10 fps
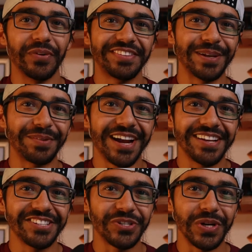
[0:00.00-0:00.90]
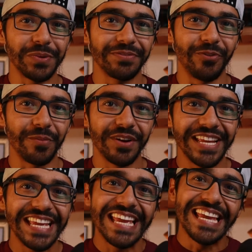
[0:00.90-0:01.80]
What's up guys, it's Tony with
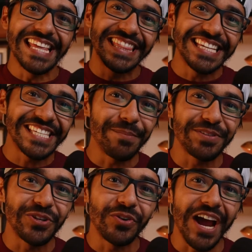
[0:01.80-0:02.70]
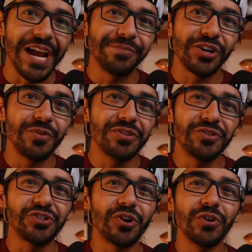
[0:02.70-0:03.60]
ForeMoney. In this episode, I'm going
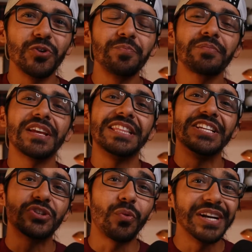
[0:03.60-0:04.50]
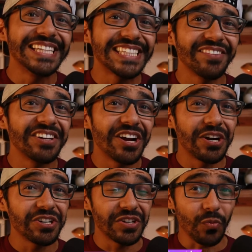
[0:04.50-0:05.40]
to show you the
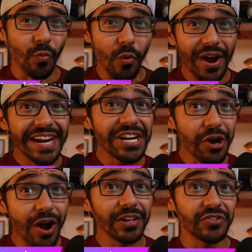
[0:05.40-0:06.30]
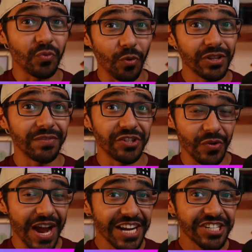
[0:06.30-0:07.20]
$2,701 worth of
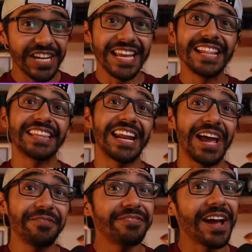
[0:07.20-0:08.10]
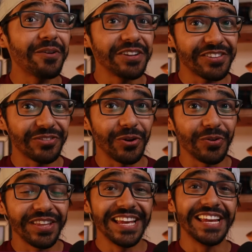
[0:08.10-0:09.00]
trash that I found and
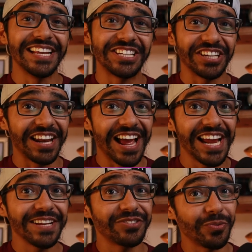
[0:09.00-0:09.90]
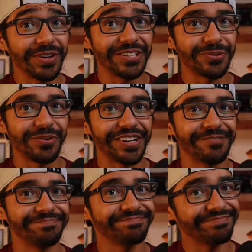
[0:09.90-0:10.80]
sold in July of
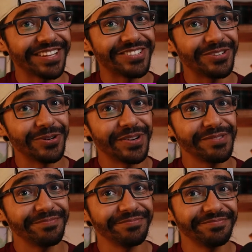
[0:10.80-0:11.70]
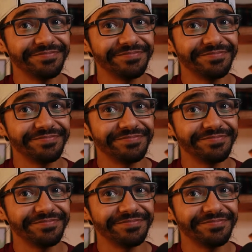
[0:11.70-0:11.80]
2020. Let's do it.